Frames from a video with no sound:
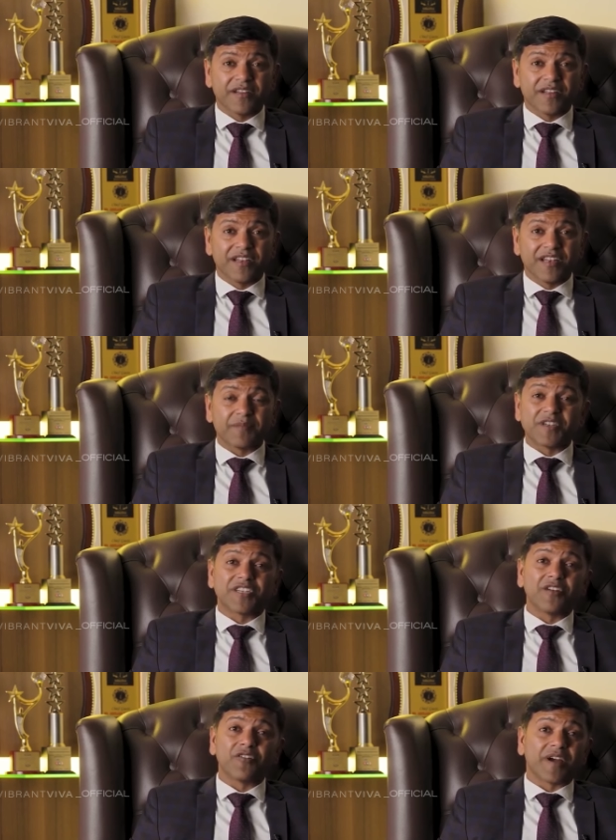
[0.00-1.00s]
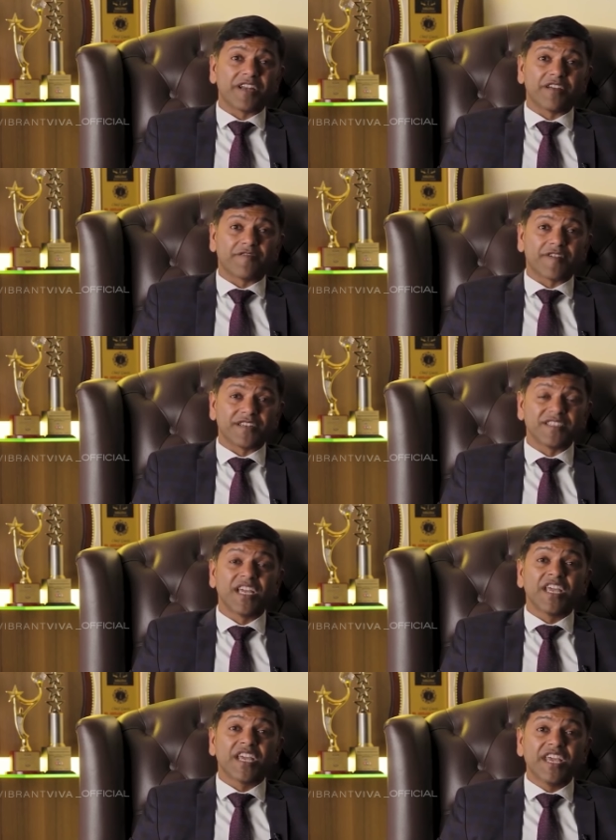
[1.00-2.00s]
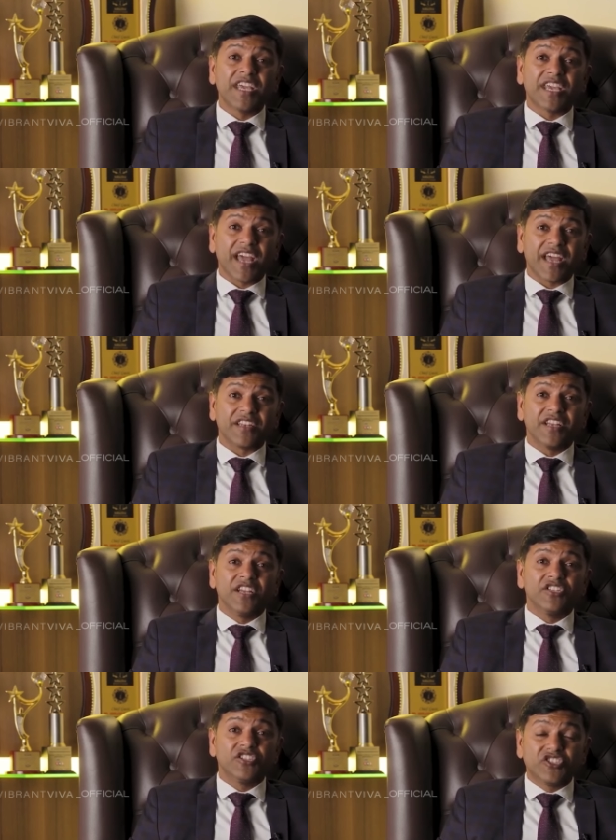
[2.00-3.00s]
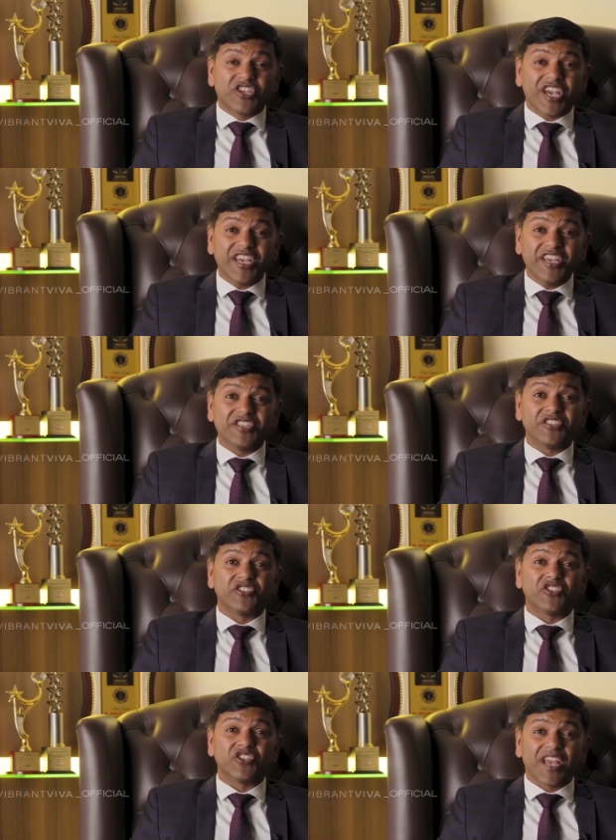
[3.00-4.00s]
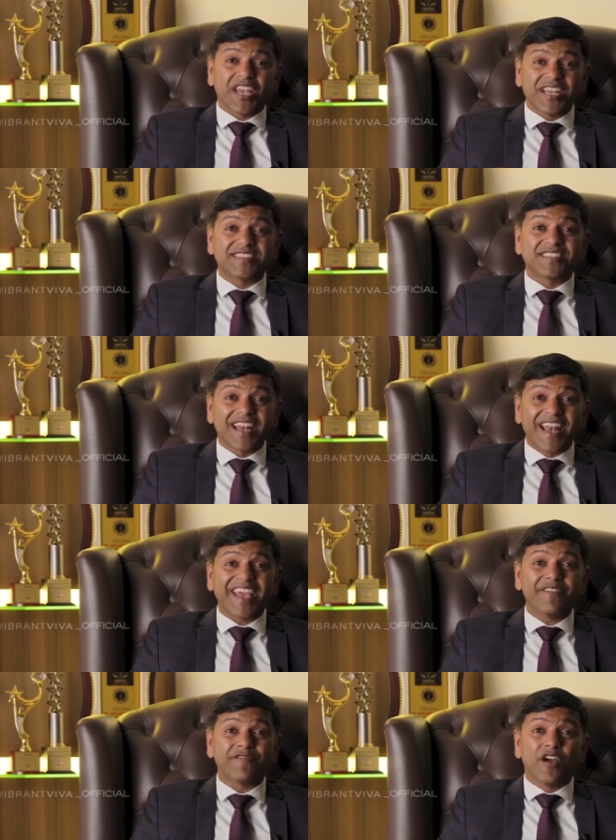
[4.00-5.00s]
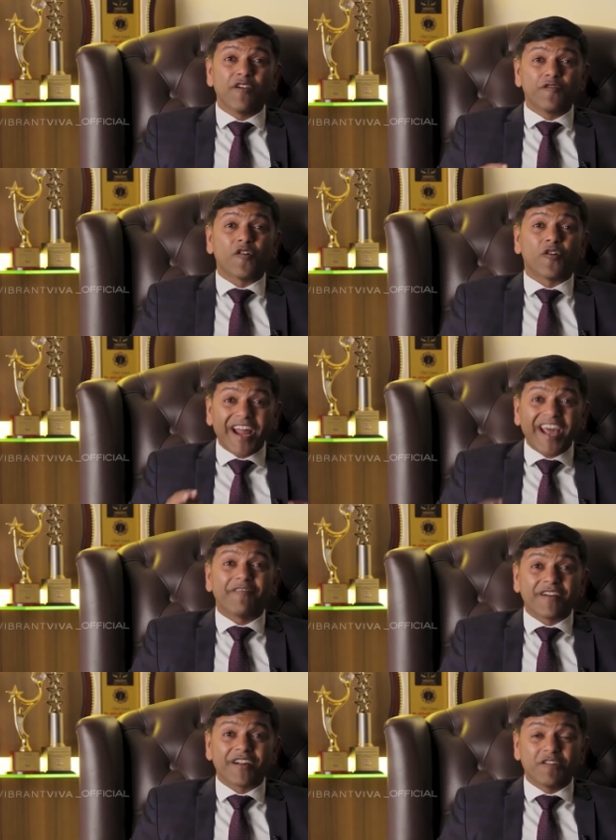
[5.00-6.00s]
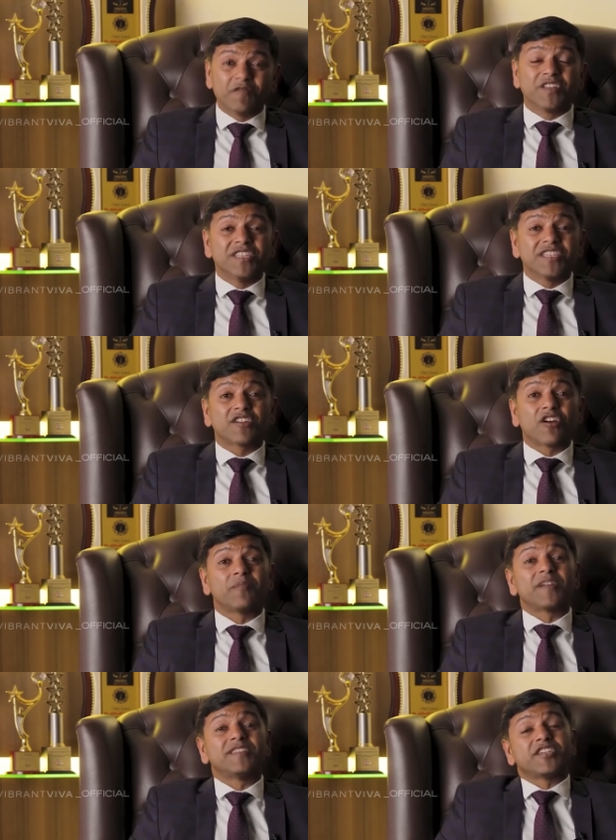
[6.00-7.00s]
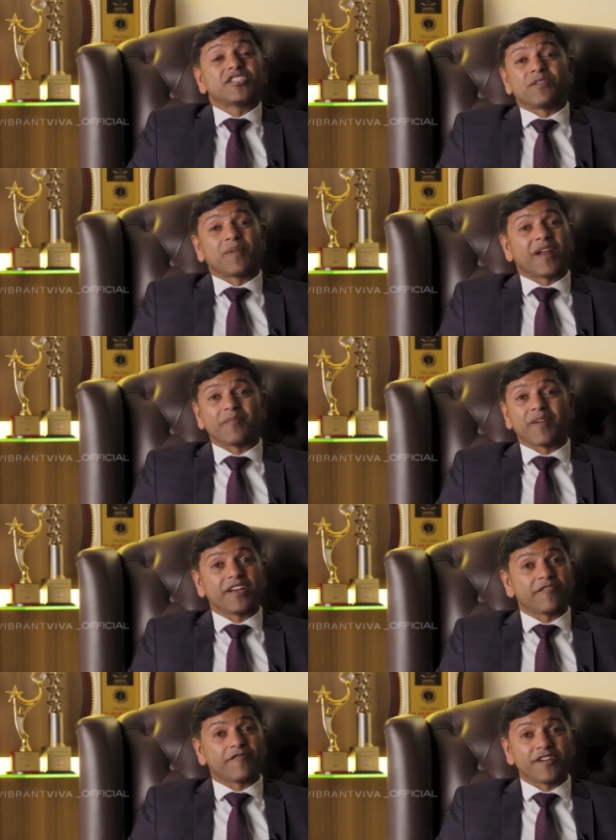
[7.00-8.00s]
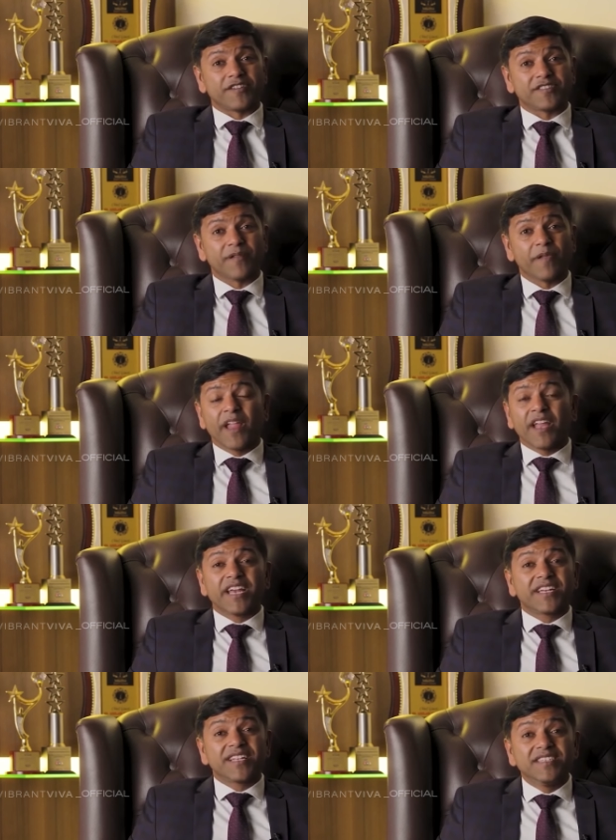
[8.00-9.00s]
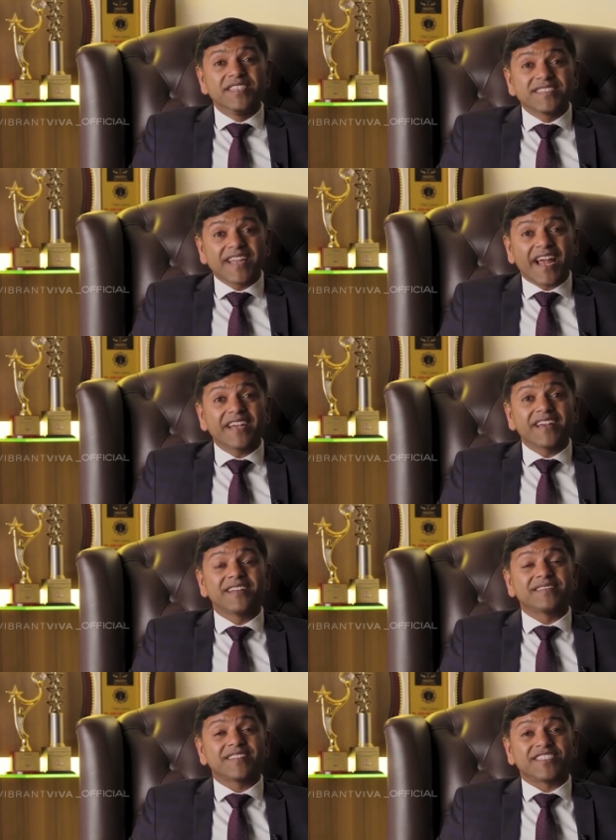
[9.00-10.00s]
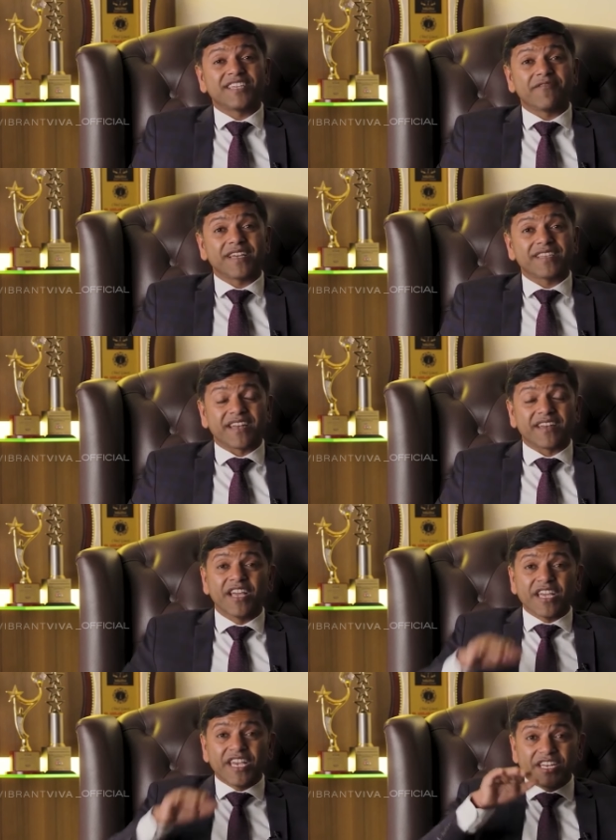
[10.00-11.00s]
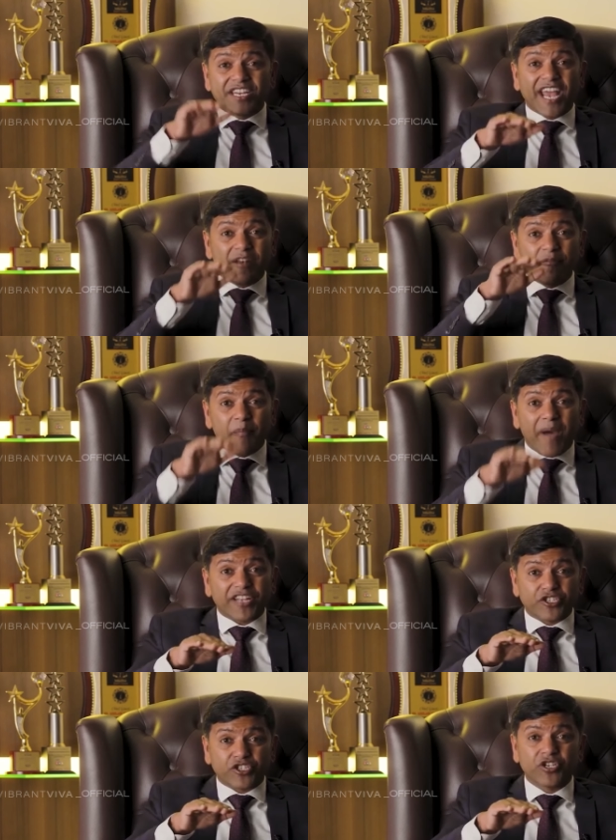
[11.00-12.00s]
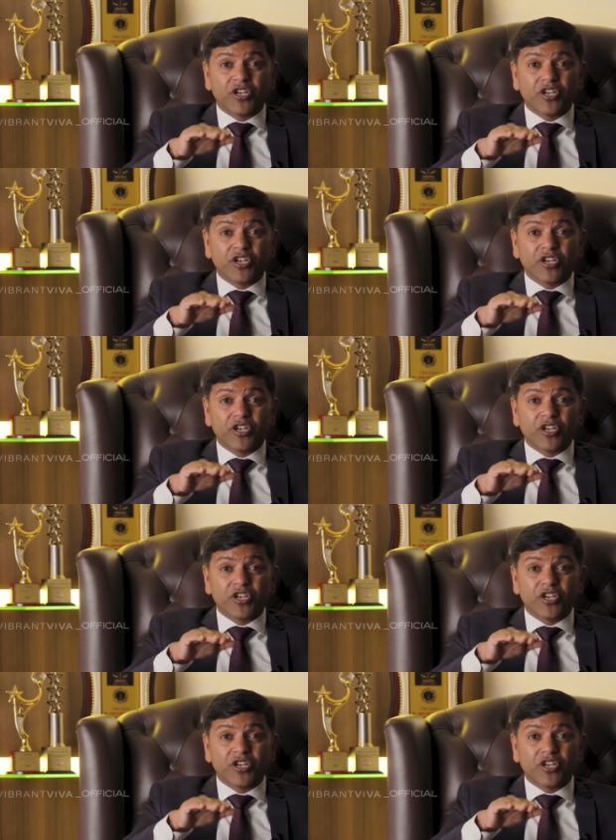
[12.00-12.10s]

let me tell you, my dear friends, he can change his life forever with this compensation plan, my dear friends. It is designed in such a way that it can match